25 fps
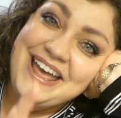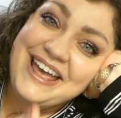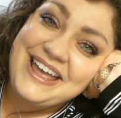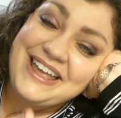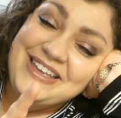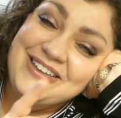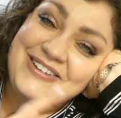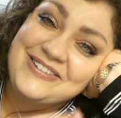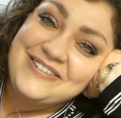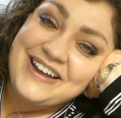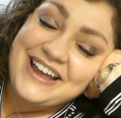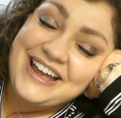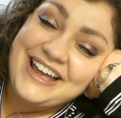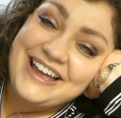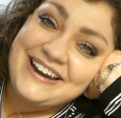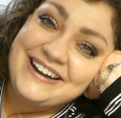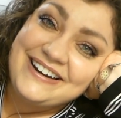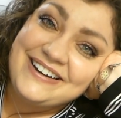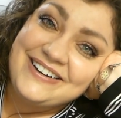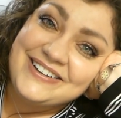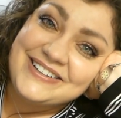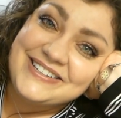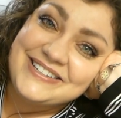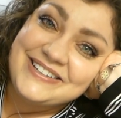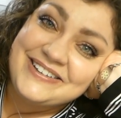You can
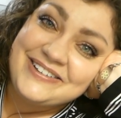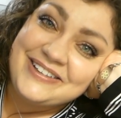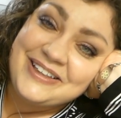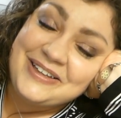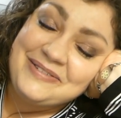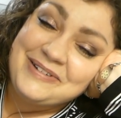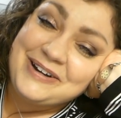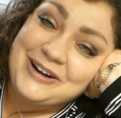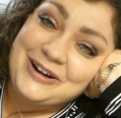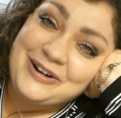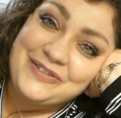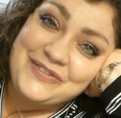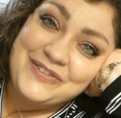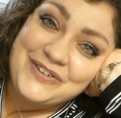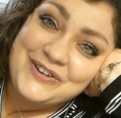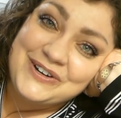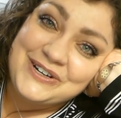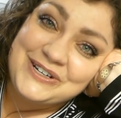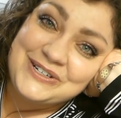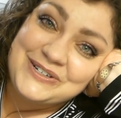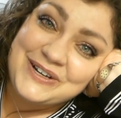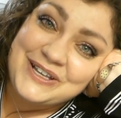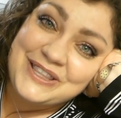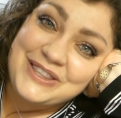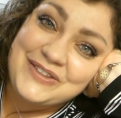also let me know if you
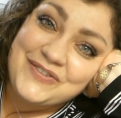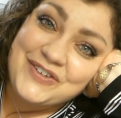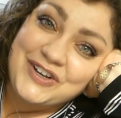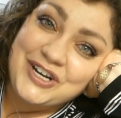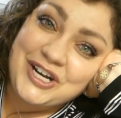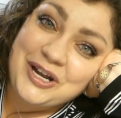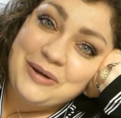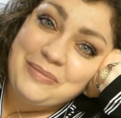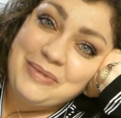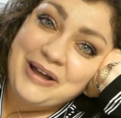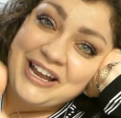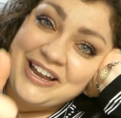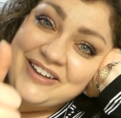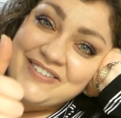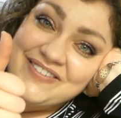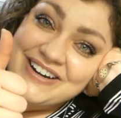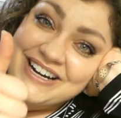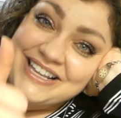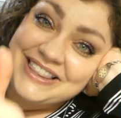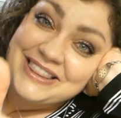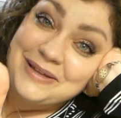enjoyed the video by giving it a